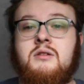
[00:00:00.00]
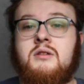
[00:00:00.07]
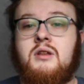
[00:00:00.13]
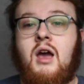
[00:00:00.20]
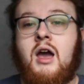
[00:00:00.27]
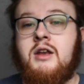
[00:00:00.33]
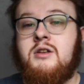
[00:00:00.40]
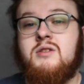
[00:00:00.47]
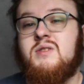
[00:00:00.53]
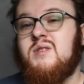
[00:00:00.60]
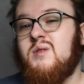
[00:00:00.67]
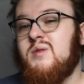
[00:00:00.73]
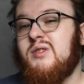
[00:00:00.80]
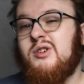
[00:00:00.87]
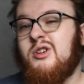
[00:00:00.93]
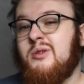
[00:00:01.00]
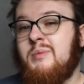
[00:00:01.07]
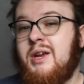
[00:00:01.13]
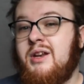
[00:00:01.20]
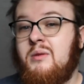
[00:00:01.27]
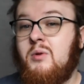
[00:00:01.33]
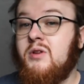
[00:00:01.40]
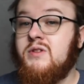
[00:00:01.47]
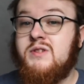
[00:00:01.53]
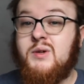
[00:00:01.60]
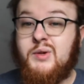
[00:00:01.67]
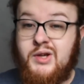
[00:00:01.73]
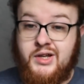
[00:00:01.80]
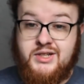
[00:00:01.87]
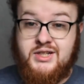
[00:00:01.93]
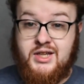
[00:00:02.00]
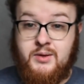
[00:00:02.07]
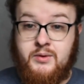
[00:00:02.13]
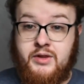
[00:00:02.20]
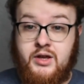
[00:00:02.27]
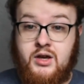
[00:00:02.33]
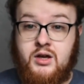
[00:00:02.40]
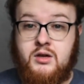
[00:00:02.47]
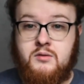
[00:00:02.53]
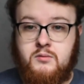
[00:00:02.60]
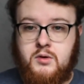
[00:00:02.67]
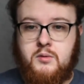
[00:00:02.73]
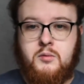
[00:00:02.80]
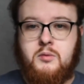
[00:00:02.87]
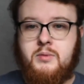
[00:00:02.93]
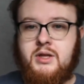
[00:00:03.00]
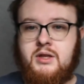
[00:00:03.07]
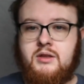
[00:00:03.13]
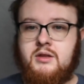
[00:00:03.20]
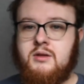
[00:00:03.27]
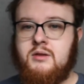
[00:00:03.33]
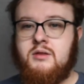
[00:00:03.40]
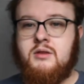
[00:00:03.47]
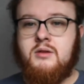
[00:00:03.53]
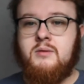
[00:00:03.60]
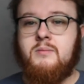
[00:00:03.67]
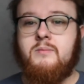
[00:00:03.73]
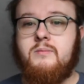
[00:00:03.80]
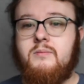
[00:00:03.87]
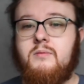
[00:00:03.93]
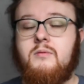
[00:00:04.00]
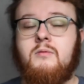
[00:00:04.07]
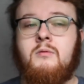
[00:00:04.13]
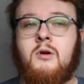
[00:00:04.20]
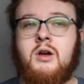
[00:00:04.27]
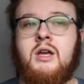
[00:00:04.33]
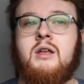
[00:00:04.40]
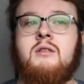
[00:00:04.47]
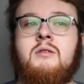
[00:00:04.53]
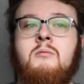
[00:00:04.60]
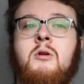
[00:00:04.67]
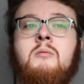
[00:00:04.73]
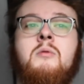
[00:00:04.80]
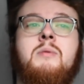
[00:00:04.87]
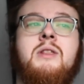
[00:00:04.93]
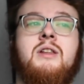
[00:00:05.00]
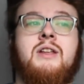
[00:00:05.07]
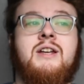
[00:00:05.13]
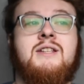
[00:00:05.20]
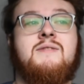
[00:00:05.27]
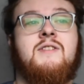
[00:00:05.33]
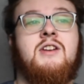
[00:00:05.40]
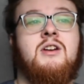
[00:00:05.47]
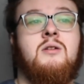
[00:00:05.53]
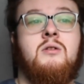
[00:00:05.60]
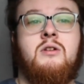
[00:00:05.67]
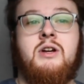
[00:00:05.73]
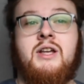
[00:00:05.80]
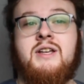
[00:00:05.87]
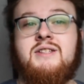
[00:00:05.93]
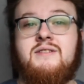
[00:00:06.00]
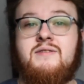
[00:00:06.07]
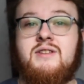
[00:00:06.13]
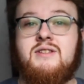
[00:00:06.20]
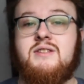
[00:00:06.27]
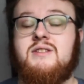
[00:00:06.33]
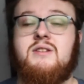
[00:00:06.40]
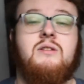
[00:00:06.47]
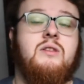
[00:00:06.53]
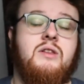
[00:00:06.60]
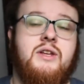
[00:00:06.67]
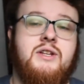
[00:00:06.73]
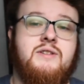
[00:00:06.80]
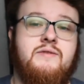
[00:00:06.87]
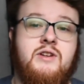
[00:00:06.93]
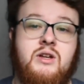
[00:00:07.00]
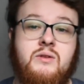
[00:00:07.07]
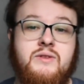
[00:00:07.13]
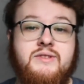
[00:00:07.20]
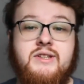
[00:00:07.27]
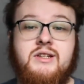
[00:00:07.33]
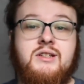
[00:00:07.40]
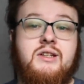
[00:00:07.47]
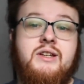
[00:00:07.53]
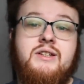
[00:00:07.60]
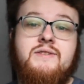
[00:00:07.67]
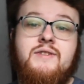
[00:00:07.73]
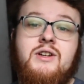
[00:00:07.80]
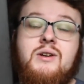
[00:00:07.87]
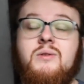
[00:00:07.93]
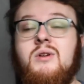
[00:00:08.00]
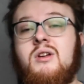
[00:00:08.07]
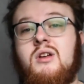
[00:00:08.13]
I just use the automated one, so I can't tell you what they are. One will be the one will be the latest video, or I guess if this is still the latest video, the second latest video.